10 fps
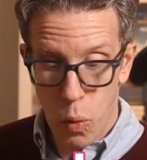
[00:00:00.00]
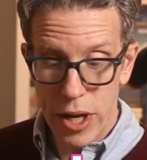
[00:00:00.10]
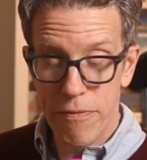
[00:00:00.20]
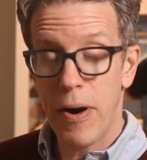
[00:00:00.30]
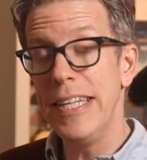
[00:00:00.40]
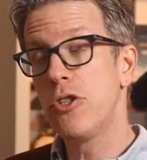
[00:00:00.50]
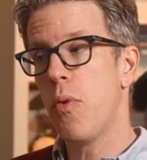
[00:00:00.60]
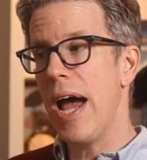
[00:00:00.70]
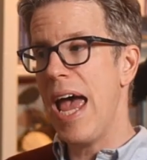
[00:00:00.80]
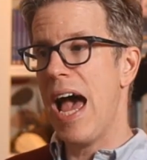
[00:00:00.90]
What advice
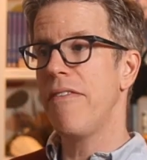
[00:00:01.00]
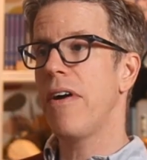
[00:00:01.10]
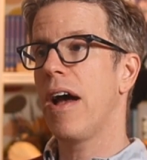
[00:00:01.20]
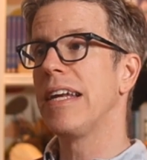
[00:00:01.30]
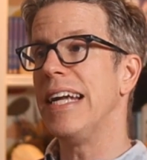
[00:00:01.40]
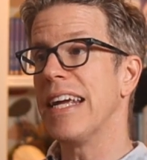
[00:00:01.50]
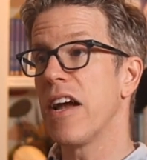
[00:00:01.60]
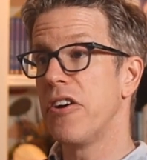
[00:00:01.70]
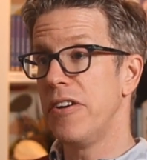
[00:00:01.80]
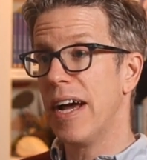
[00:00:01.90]
do I have on
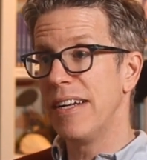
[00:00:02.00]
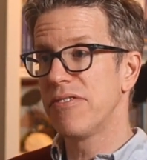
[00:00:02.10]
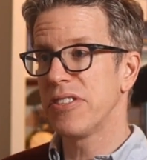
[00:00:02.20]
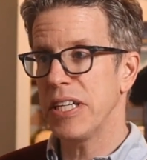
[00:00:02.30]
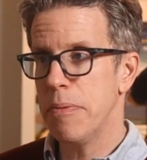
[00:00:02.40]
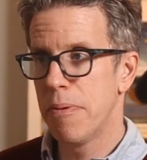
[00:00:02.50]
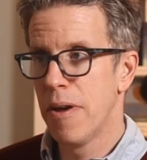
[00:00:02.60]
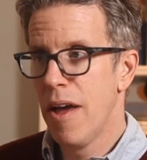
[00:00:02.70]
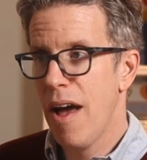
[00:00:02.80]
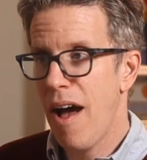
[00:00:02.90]
getting a good night of sleep?
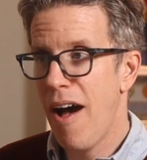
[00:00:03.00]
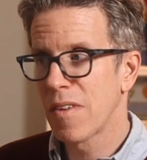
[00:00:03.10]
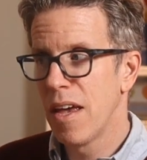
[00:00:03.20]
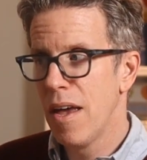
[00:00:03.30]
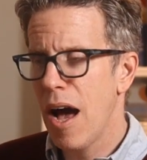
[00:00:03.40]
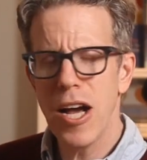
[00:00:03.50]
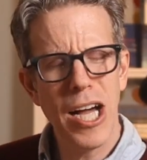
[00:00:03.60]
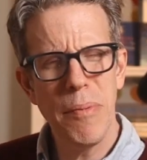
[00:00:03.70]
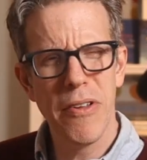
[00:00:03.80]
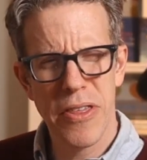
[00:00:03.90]
Uh,
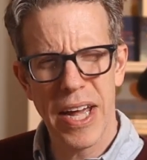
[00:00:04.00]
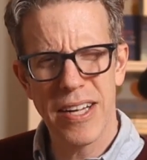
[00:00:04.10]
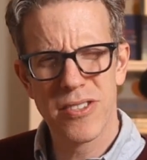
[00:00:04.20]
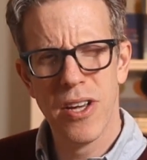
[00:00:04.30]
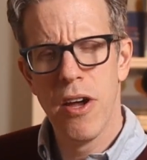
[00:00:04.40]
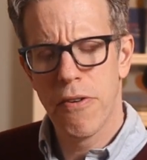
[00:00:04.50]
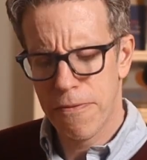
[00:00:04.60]
a couple of things.